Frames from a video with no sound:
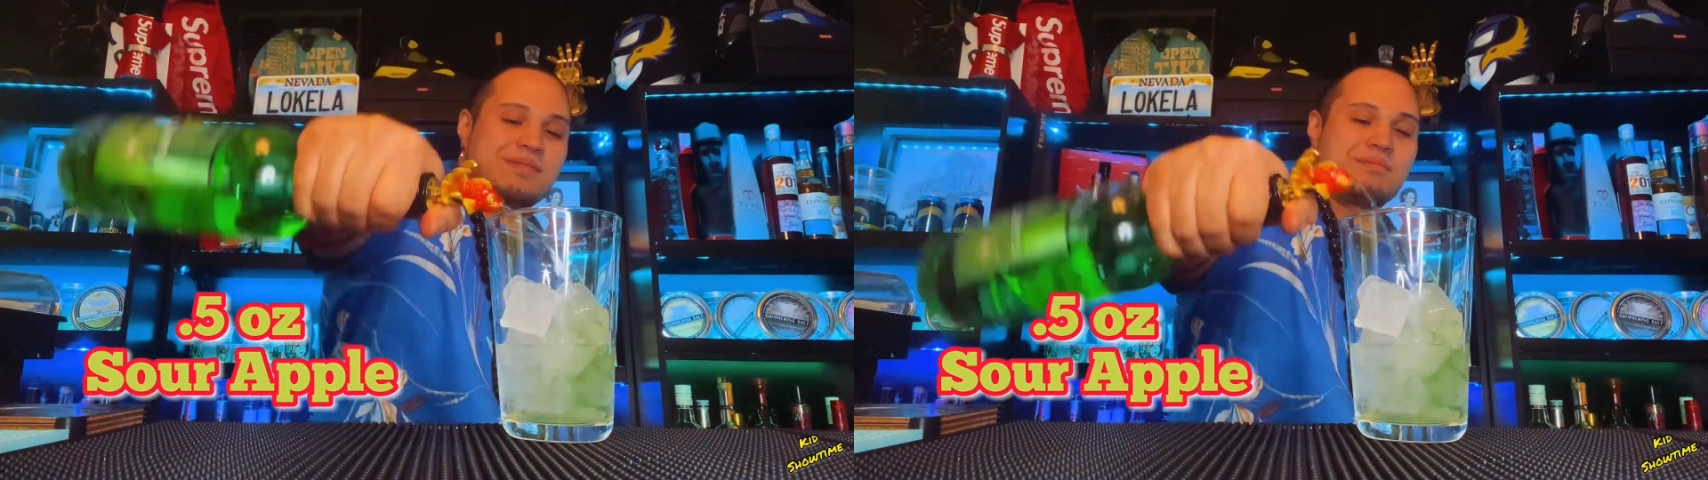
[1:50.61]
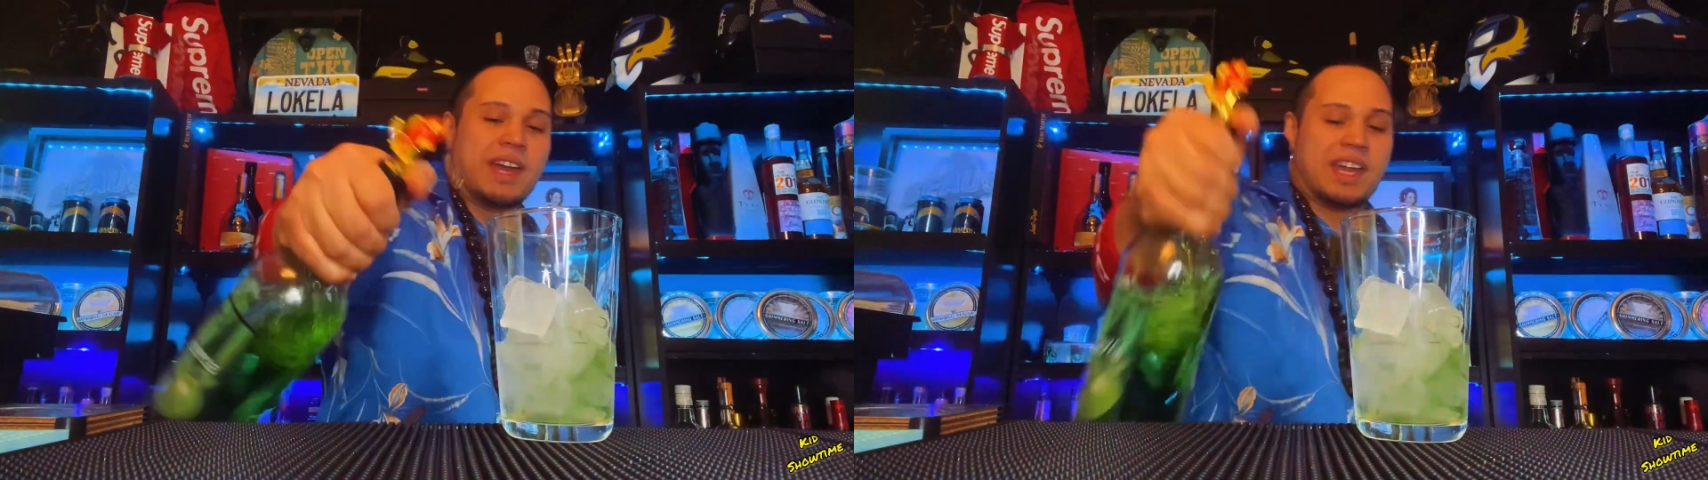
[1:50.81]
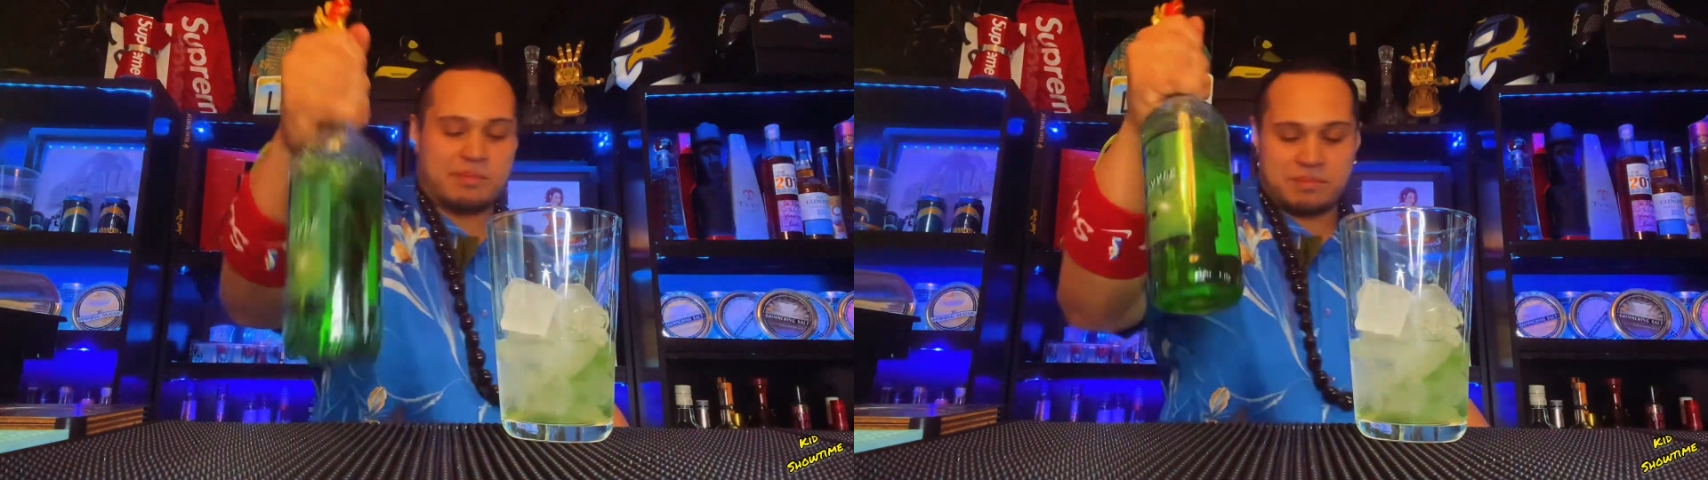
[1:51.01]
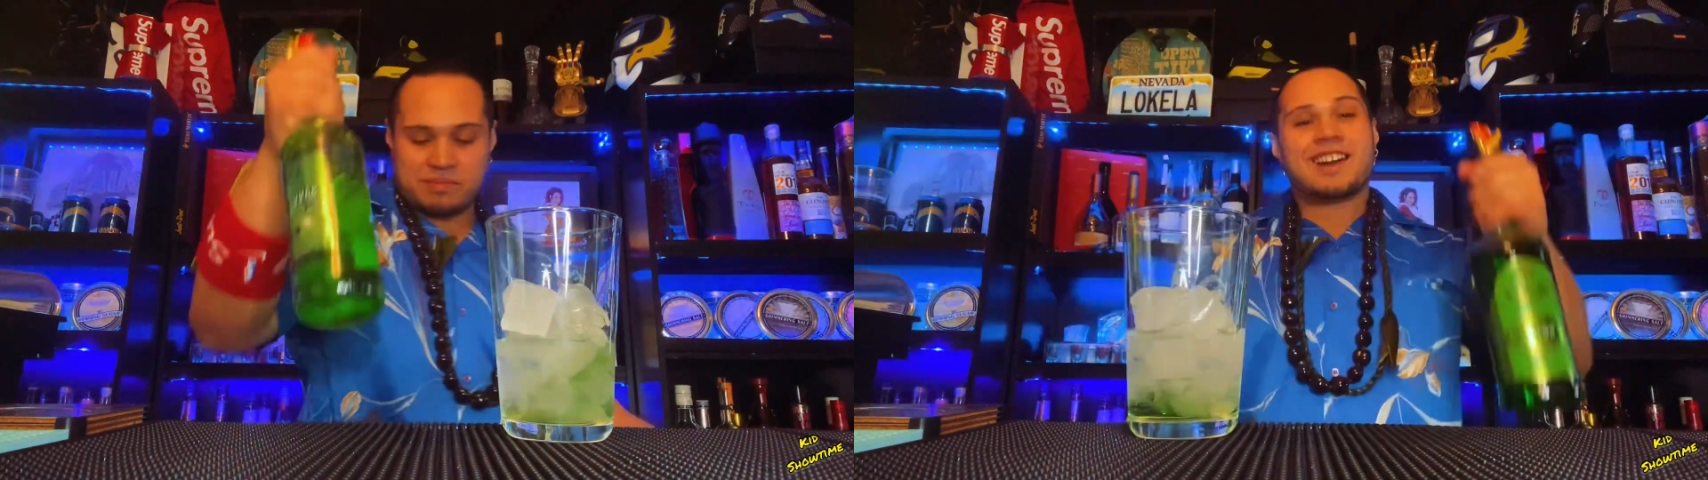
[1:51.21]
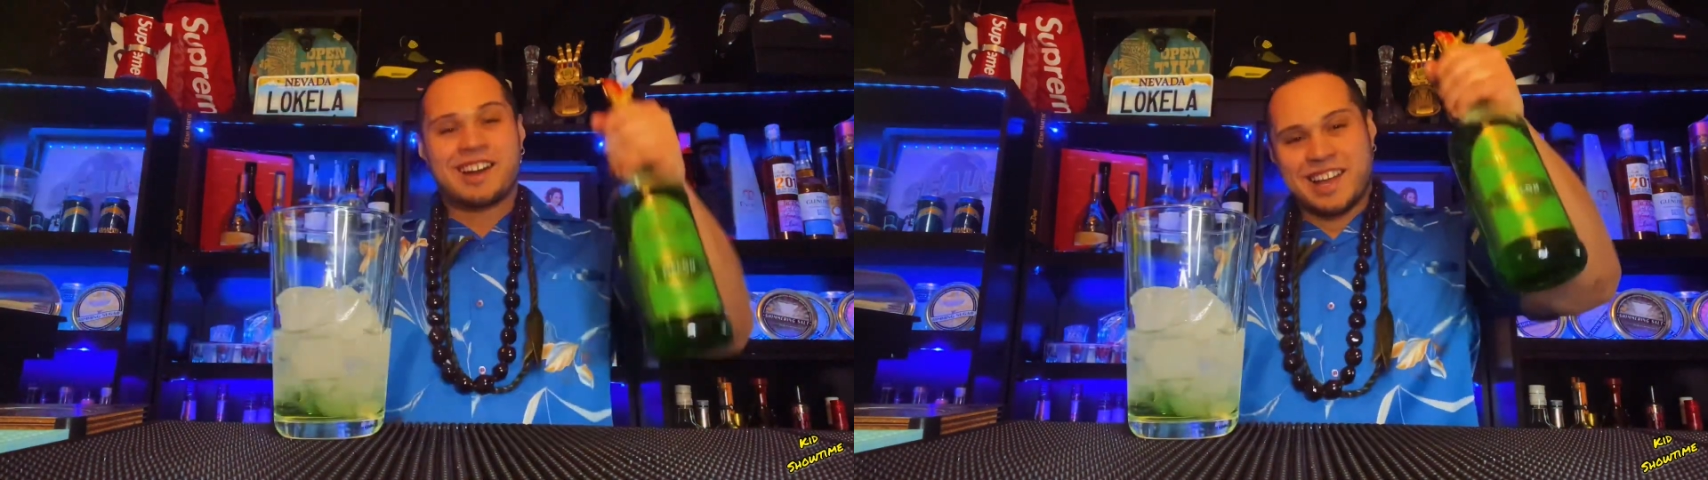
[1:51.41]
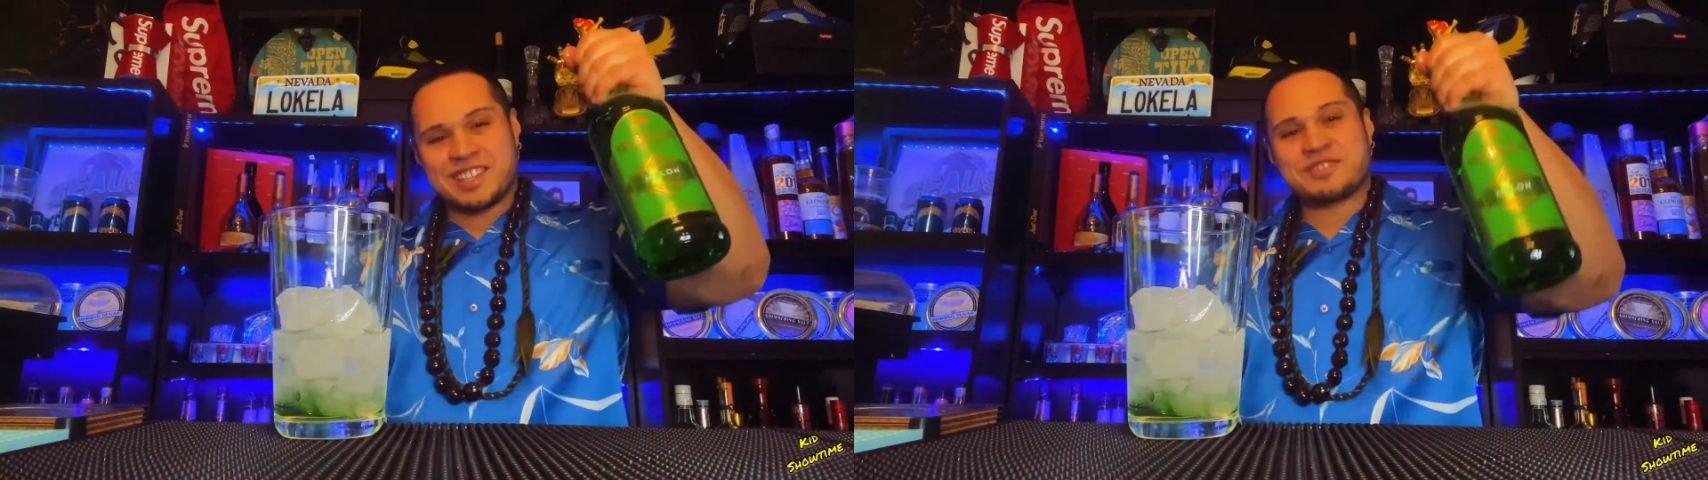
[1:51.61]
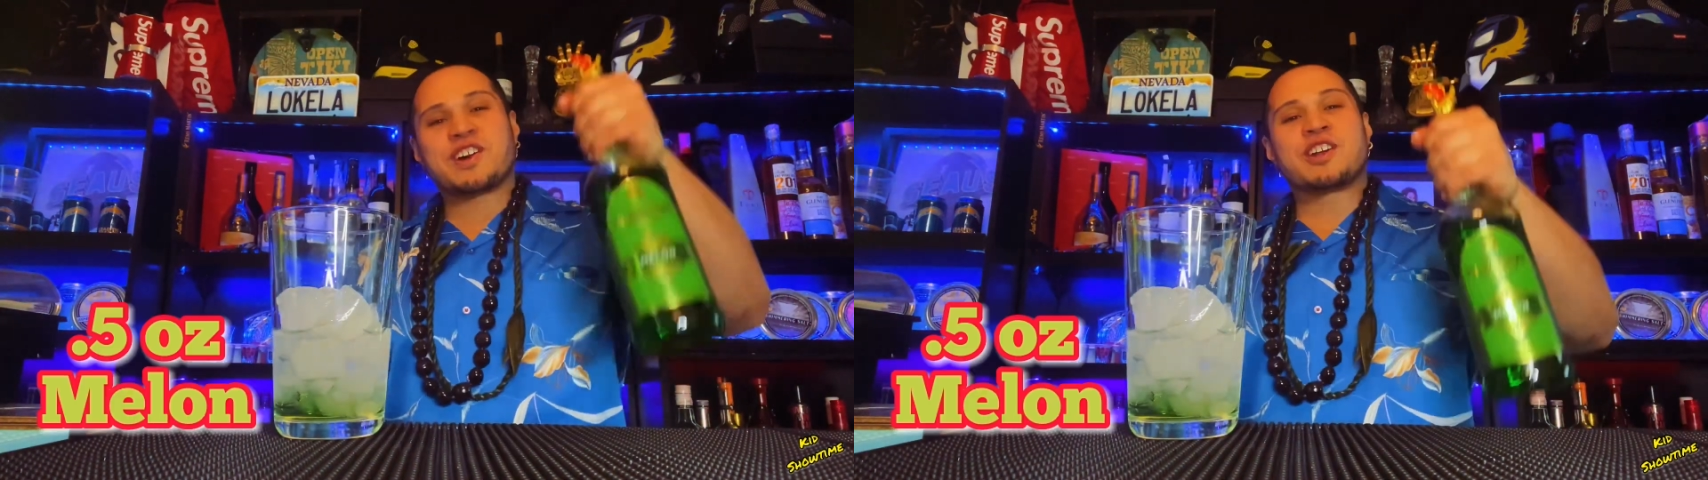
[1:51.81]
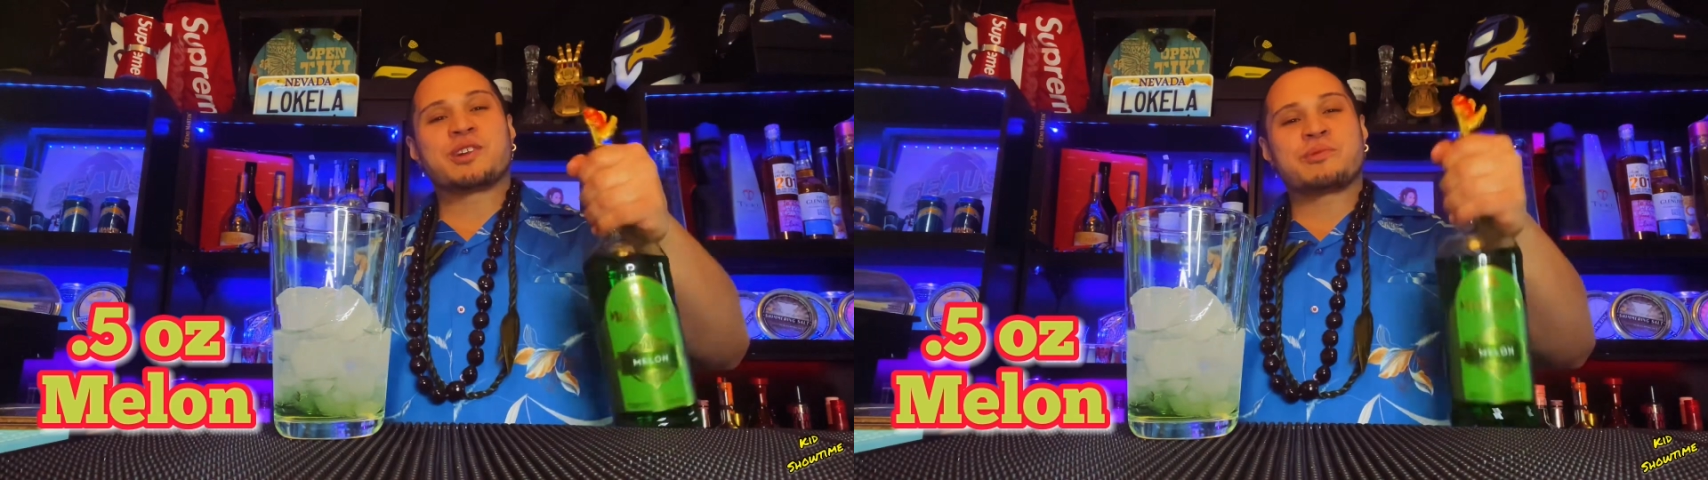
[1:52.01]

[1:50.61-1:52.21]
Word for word: Bam. All right, then followed up